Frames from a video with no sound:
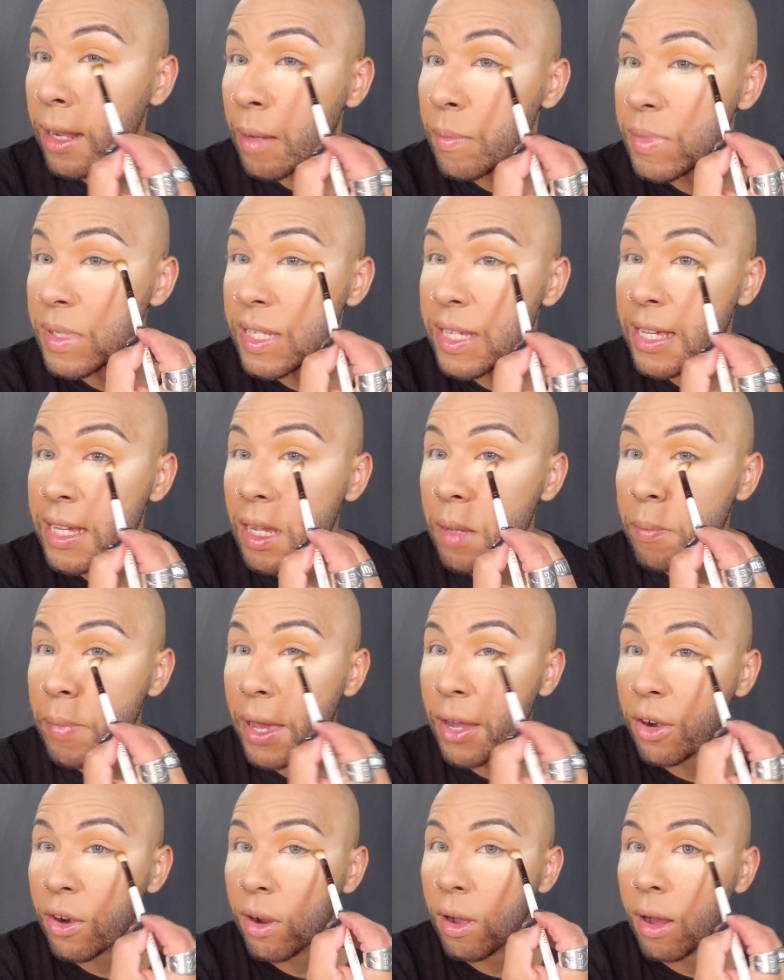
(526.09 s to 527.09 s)
I'm seeing it
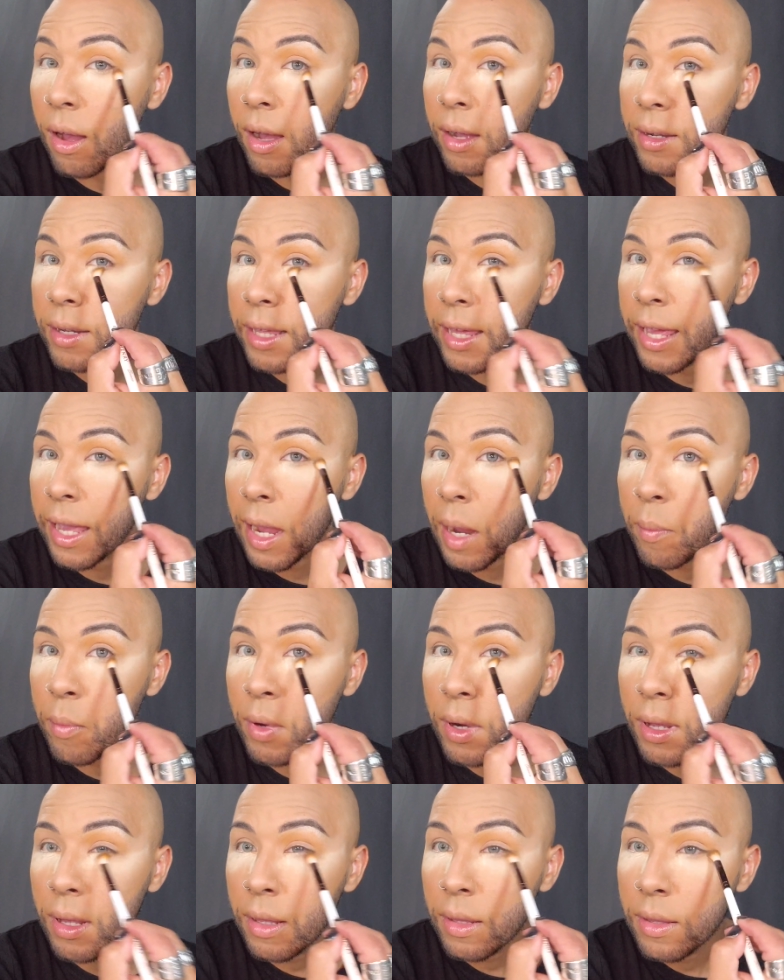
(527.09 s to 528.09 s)
better on
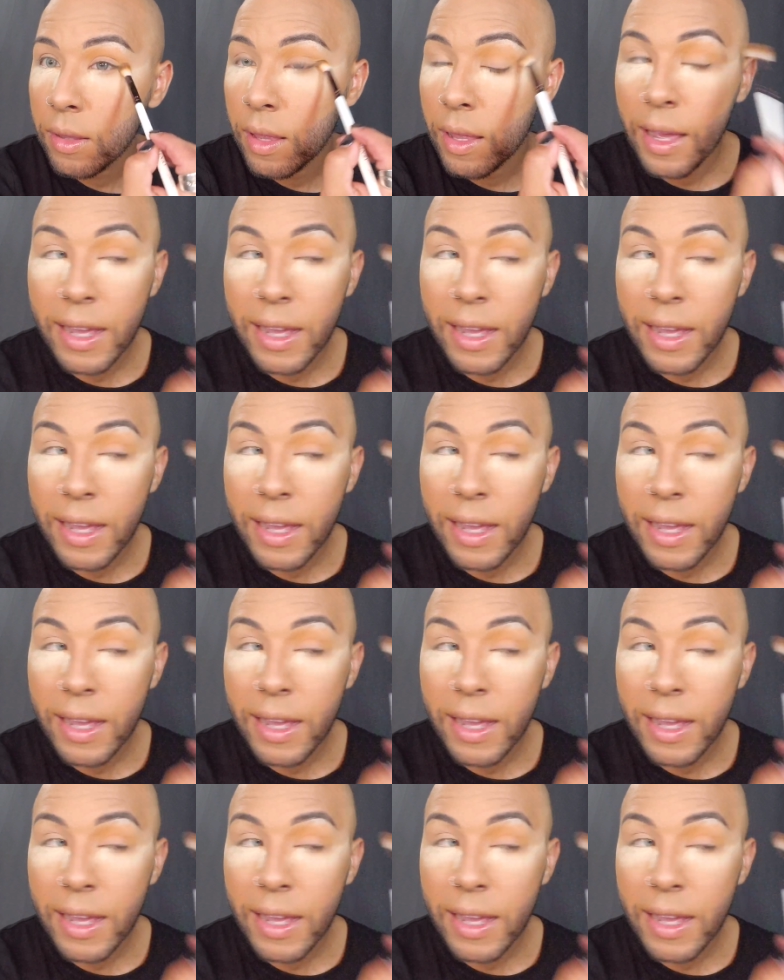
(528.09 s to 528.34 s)
camera